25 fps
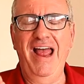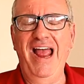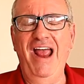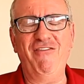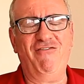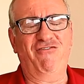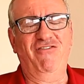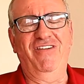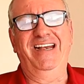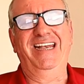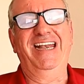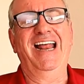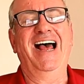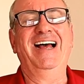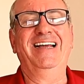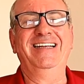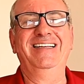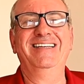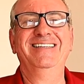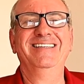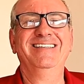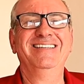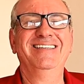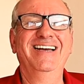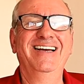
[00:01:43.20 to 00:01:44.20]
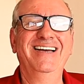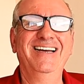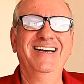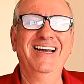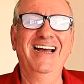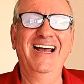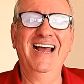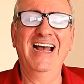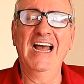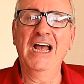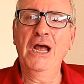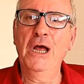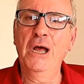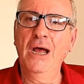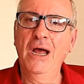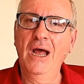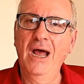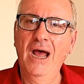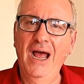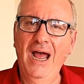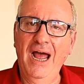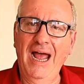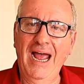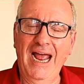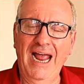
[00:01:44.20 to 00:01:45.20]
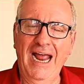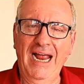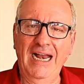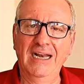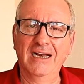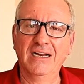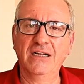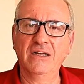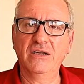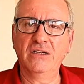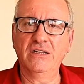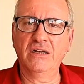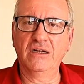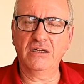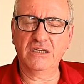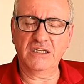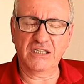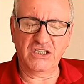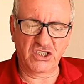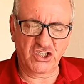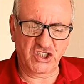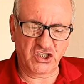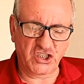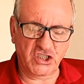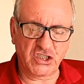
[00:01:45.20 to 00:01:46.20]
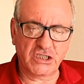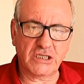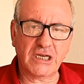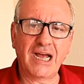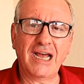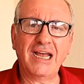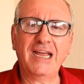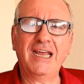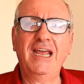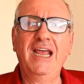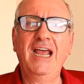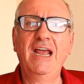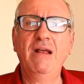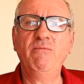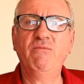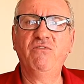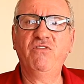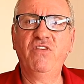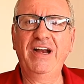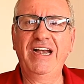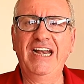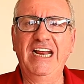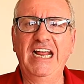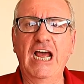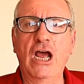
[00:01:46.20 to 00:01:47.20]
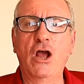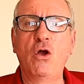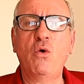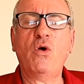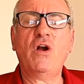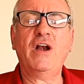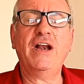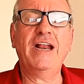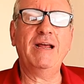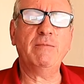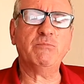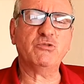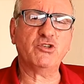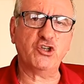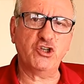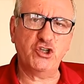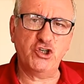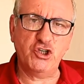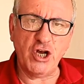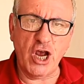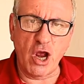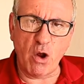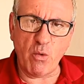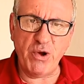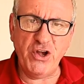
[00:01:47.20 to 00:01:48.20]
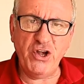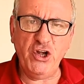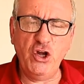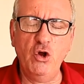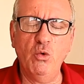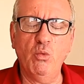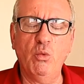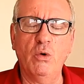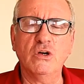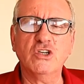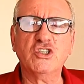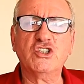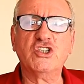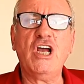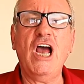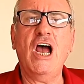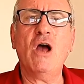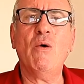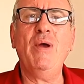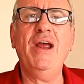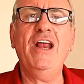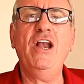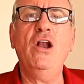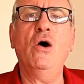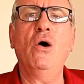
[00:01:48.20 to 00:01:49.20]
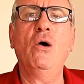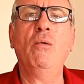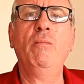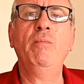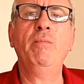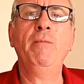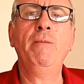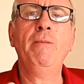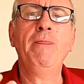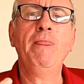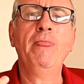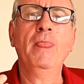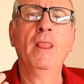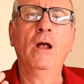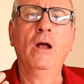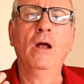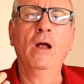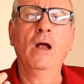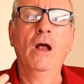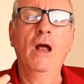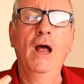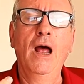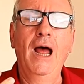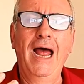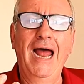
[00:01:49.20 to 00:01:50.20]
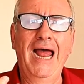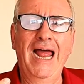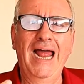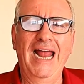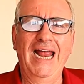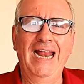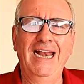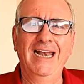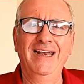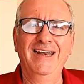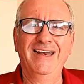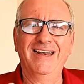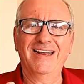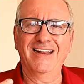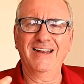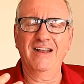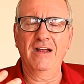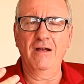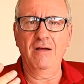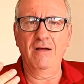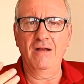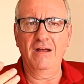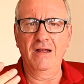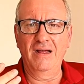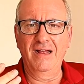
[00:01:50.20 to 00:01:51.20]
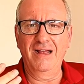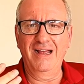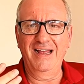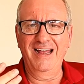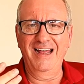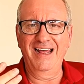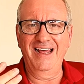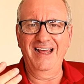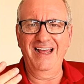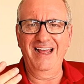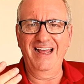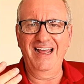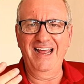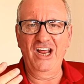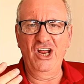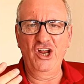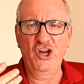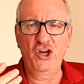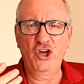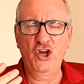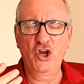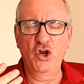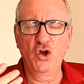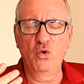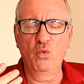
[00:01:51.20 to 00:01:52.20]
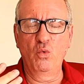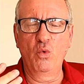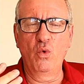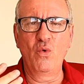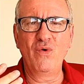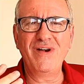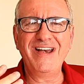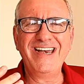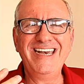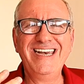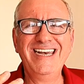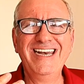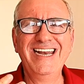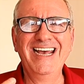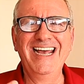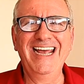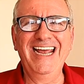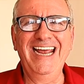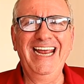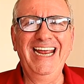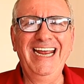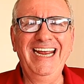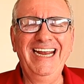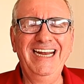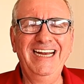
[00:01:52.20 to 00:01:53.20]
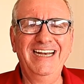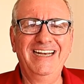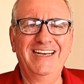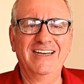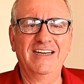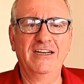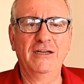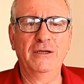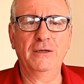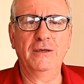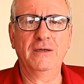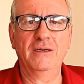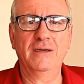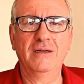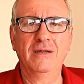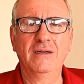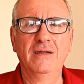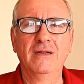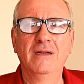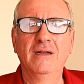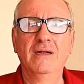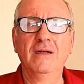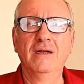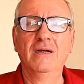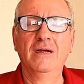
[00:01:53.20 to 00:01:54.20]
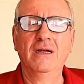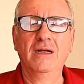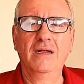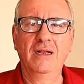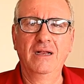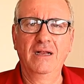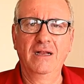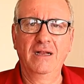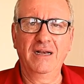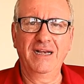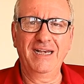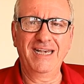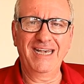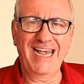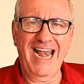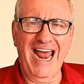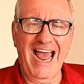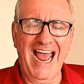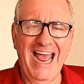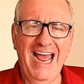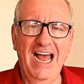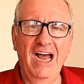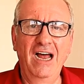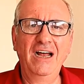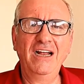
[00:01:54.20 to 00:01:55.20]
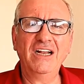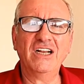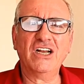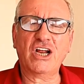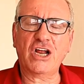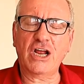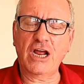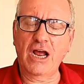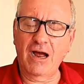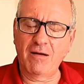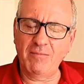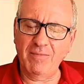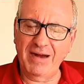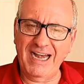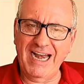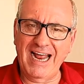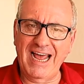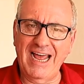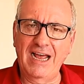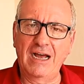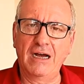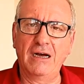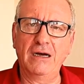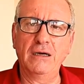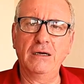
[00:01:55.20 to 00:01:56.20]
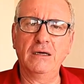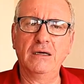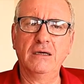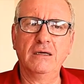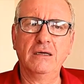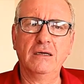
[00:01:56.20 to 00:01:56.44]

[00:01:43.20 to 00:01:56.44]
every day and taking video clips, showing you what's going on and you will need now coming out